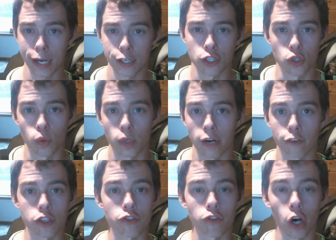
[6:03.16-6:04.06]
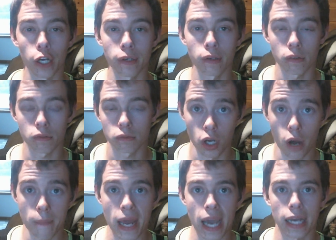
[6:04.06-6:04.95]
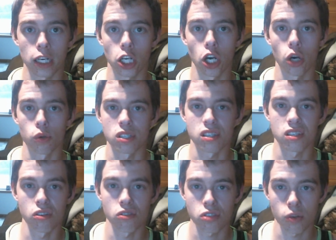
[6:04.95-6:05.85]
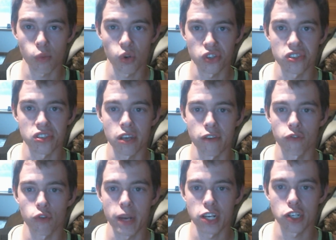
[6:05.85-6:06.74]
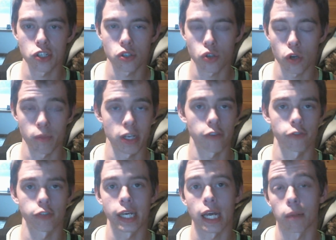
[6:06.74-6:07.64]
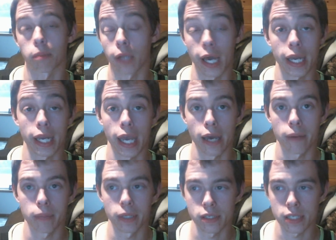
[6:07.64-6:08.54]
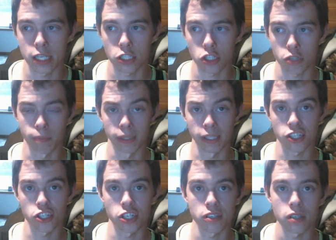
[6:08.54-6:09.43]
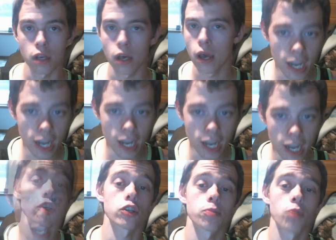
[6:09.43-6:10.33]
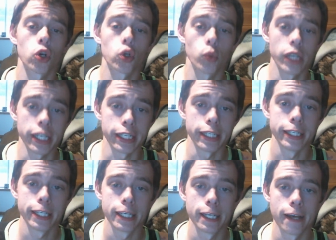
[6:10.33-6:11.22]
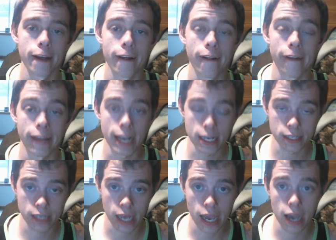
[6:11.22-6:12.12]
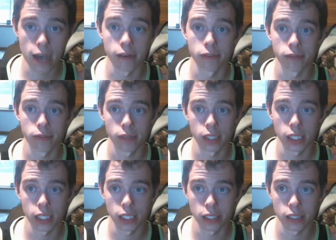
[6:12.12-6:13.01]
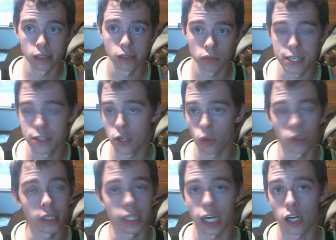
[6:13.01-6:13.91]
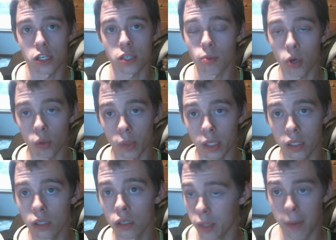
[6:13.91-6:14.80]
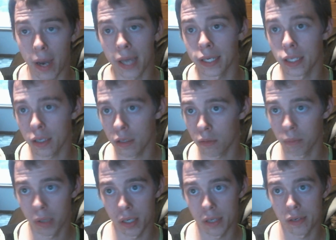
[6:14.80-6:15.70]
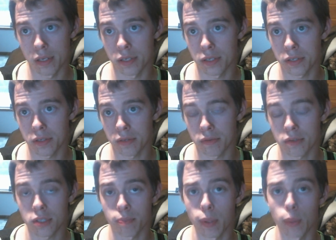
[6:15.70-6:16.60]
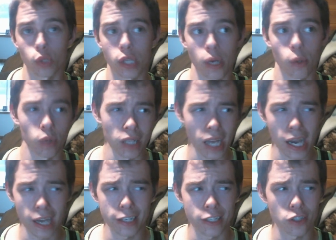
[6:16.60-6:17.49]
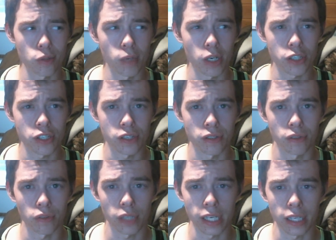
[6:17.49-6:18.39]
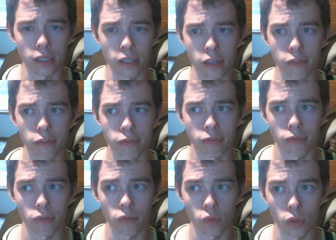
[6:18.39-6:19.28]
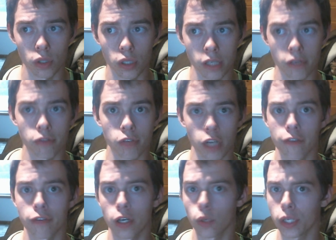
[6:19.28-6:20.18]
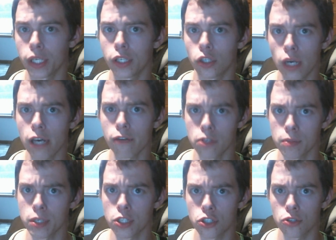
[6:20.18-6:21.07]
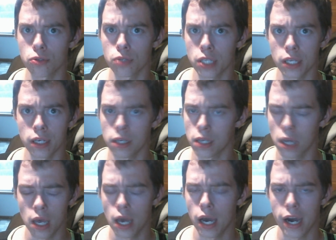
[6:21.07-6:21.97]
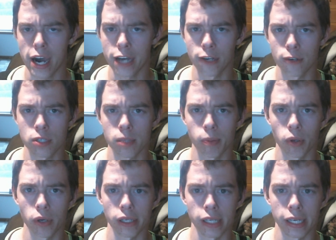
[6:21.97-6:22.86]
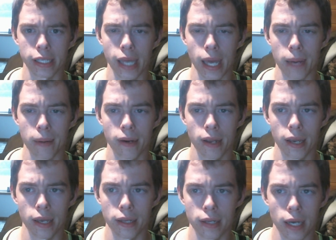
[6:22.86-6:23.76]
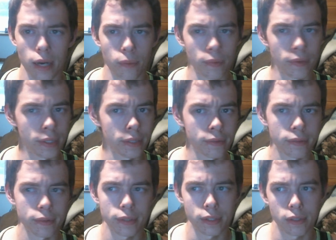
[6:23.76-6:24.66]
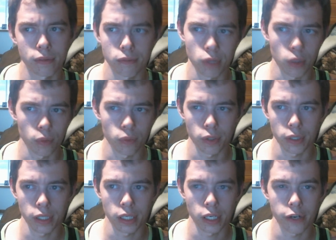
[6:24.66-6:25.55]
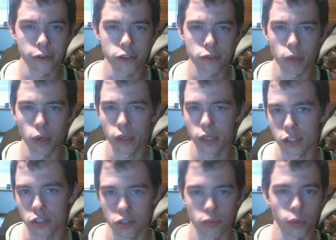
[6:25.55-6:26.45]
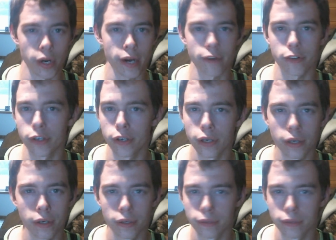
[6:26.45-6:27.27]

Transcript: I just do whatever's fun. You know, I'm not gonna go and steal someone's information, so I'm definitely not a black hat because that's just malicious. Have I ever smoked weed? Yes, I have. And I don't really care to smoke weed, don't really mind it, but it's, it's people that rely on it too much and like live live life on weed. You have some issues and I don't support it like that, and I really don't really care to smoke it. It's just whatever.